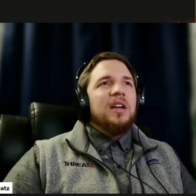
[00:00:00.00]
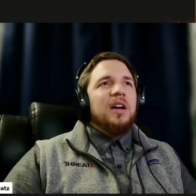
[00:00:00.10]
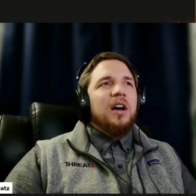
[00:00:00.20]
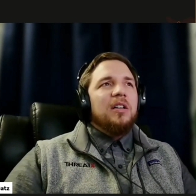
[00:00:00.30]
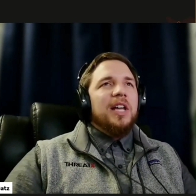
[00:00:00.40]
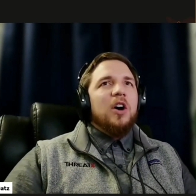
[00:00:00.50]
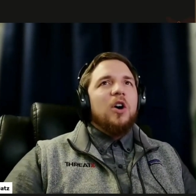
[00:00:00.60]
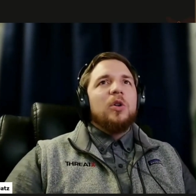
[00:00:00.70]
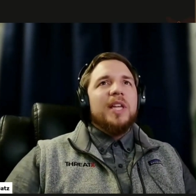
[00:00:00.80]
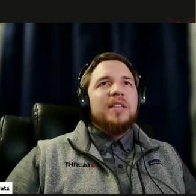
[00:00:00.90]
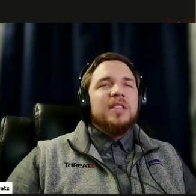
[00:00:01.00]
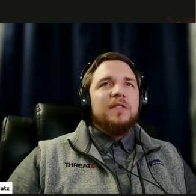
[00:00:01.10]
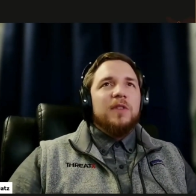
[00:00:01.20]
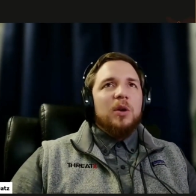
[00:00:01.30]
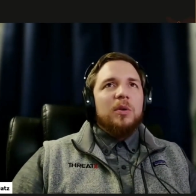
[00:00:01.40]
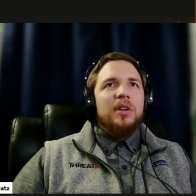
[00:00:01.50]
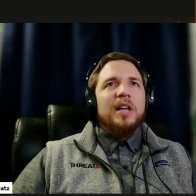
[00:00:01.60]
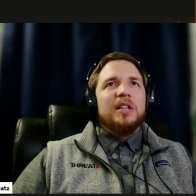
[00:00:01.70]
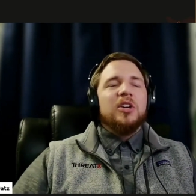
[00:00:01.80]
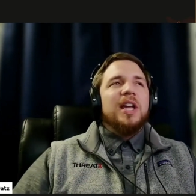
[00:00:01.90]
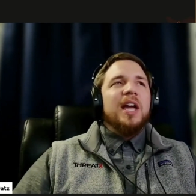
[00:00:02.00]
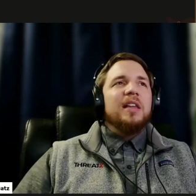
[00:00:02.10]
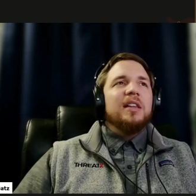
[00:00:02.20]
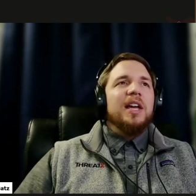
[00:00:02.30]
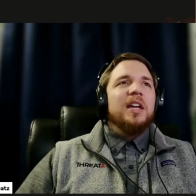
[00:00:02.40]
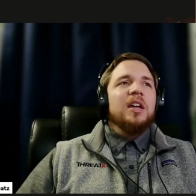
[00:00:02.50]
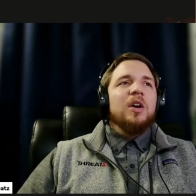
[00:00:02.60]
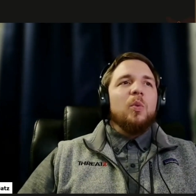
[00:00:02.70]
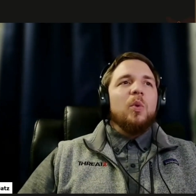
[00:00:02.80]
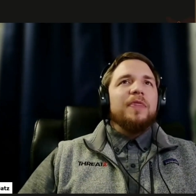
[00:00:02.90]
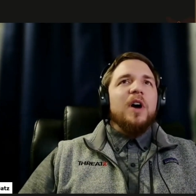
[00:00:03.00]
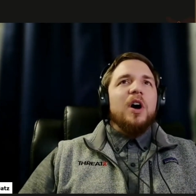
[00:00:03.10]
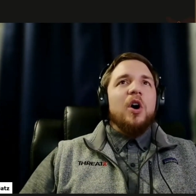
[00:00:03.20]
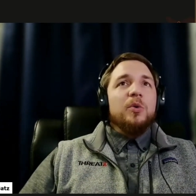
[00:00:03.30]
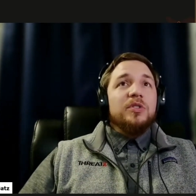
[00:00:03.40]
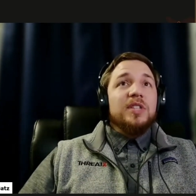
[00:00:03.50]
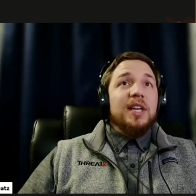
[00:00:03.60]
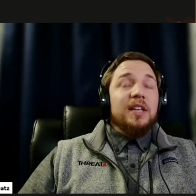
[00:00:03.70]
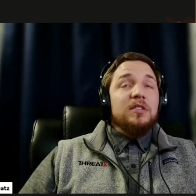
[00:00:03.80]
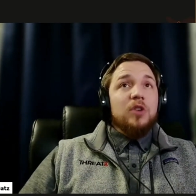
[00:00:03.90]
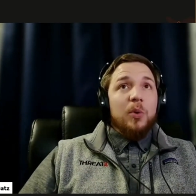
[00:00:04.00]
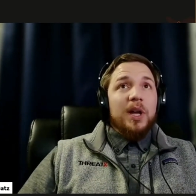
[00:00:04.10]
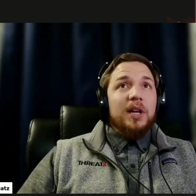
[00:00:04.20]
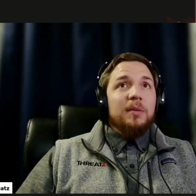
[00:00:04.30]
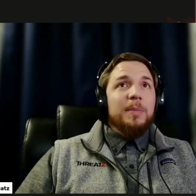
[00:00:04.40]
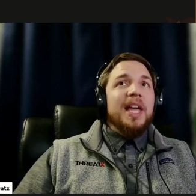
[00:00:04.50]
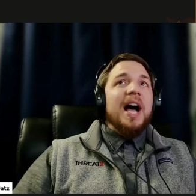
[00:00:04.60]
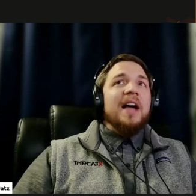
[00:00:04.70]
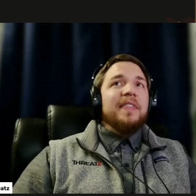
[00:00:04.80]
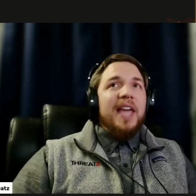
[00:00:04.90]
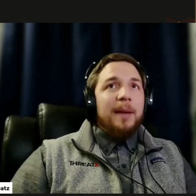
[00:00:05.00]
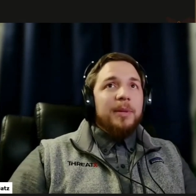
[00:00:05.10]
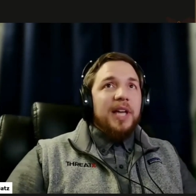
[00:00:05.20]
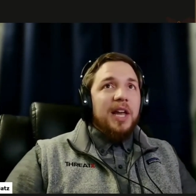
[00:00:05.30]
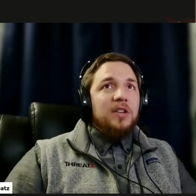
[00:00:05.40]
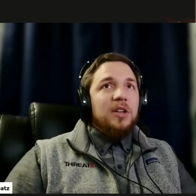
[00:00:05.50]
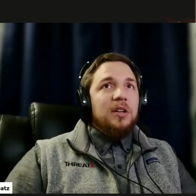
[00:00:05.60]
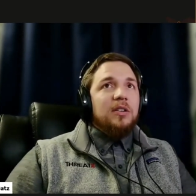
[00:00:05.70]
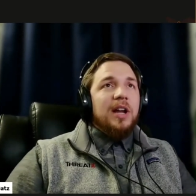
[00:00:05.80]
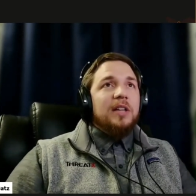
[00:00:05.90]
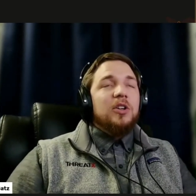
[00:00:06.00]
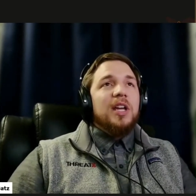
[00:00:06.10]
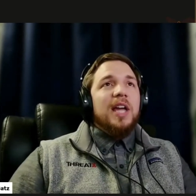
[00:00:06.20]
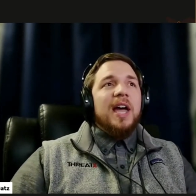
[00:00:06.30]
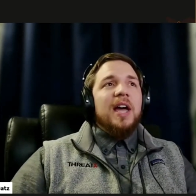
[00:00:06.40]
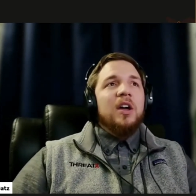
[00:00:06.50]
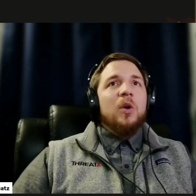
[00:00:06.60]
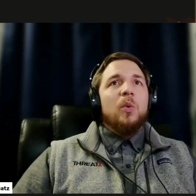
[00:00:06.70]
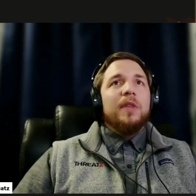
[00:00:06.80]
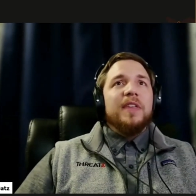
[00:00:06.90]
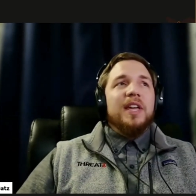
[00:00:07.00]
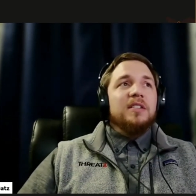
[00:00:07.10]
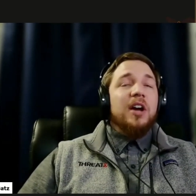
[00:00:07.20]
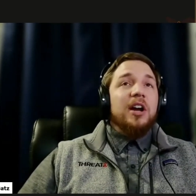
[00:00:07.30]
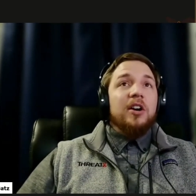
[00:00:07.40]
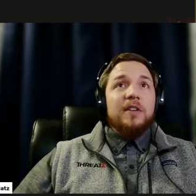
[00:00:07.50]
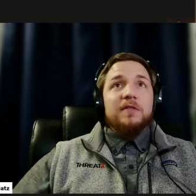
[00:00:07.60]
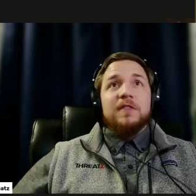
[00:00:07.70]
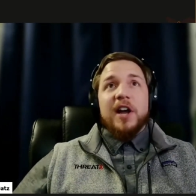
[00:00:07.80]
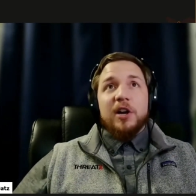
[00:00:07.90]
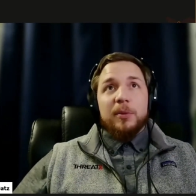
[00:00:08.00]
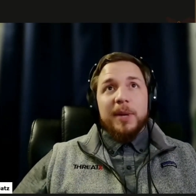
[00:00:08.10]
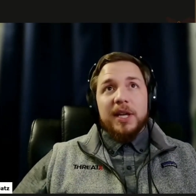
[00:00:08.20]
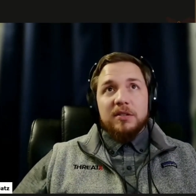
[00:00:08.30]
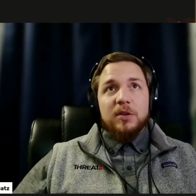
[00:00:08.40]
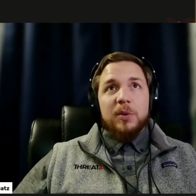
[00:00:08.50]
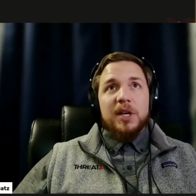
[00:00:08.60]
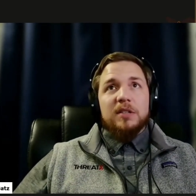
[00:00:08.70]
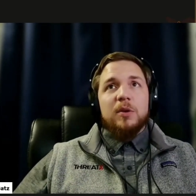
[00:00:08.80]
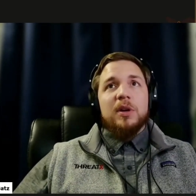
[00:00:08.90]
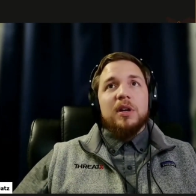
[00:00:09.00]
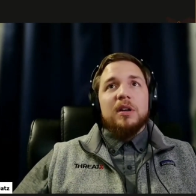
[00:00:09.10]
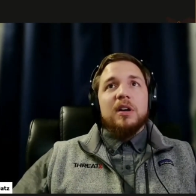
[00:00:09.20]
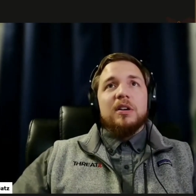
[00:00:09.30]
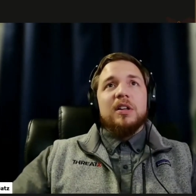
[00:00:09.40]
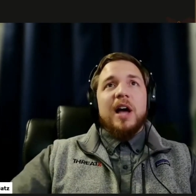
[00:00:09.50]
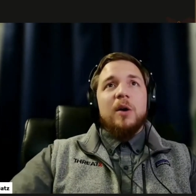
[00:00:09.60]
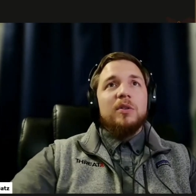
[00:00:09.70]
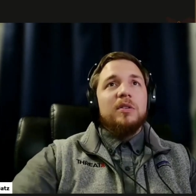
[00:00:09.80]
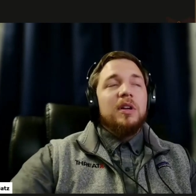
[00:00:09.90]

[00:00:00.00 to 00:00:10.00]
uh, like a holistic view. They're not looking at like what the host is doing beyond the application. They're not looking at what the entire environment is doing. So in a, a cloud